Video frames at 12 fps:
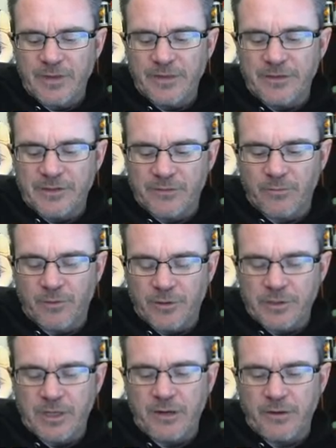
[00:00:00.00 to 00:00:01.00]
This is where the
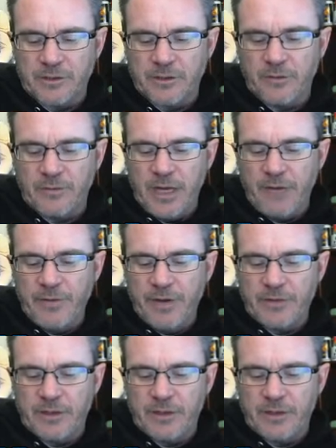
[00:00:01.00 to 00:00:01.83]
challenge. So now we have to